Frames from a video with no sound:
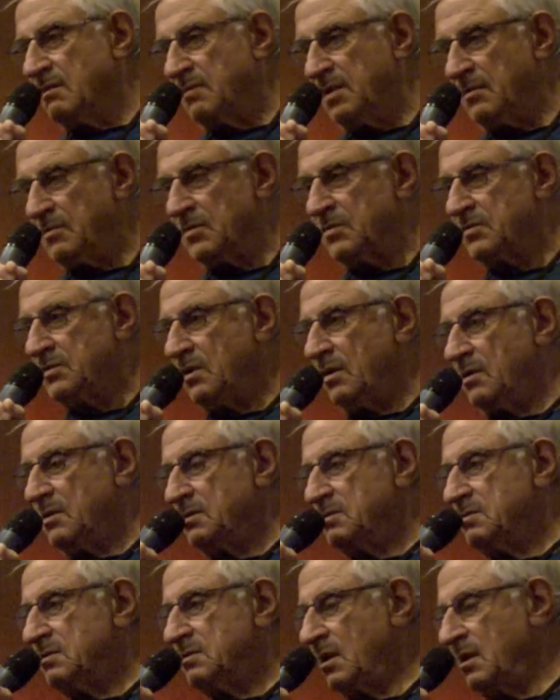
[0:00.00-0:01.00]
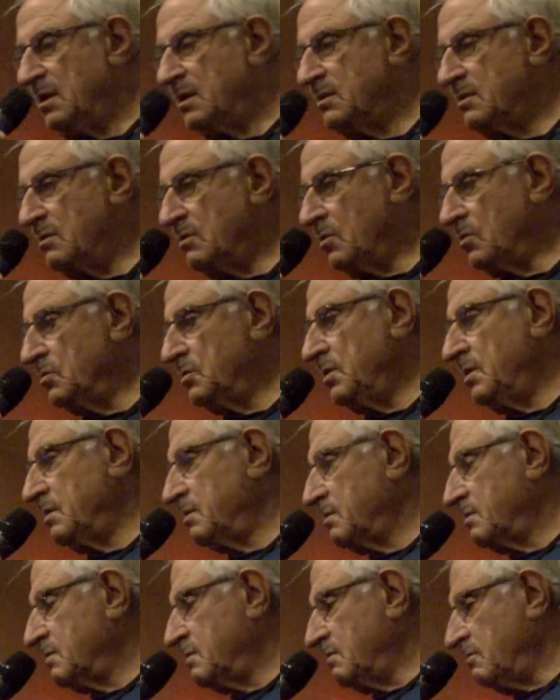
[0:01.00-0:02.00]
People started selling their own
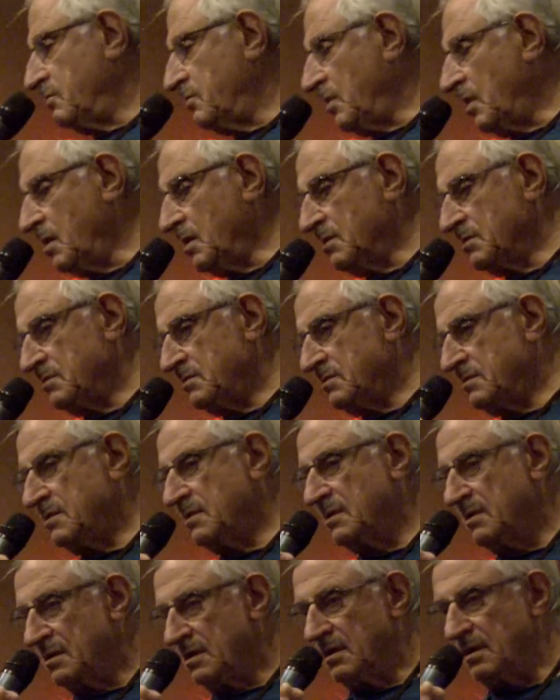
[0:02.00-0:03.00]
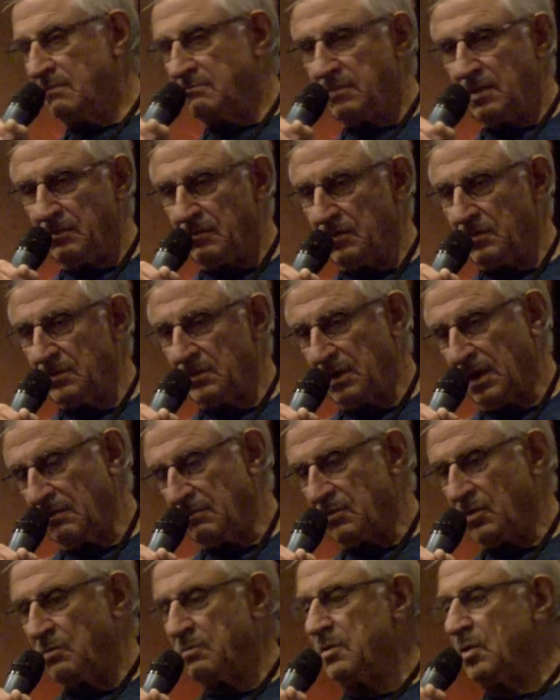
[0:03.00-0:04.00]
discs of fonts, and people
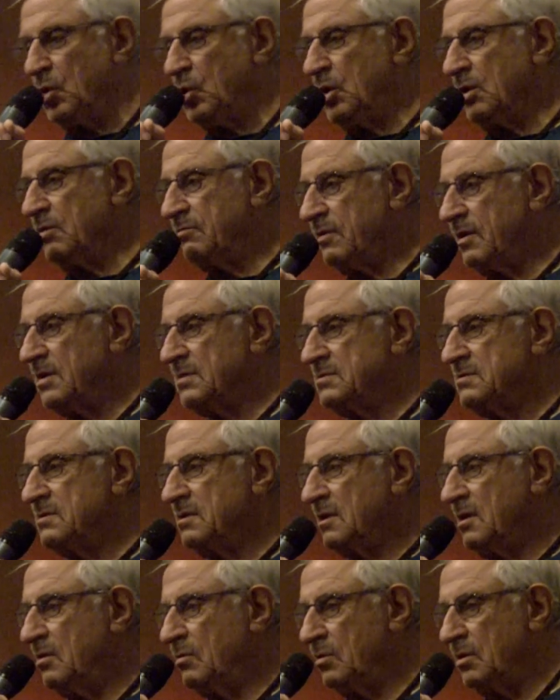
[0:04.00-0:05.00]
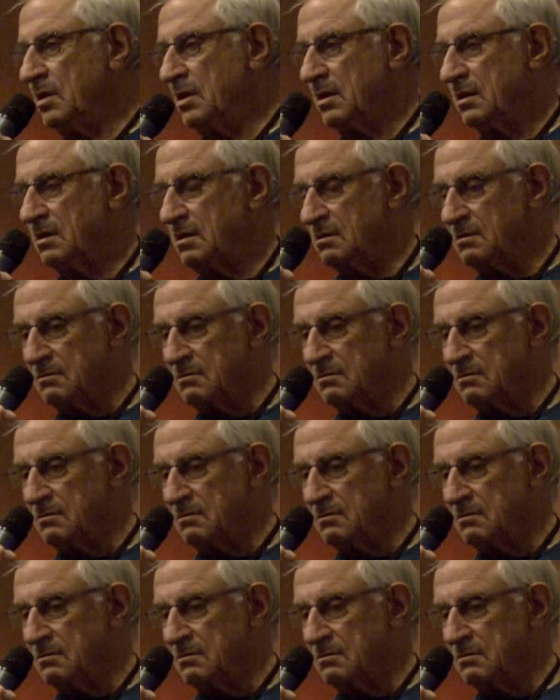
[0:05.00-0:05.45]
kept uploading fonts to QLink.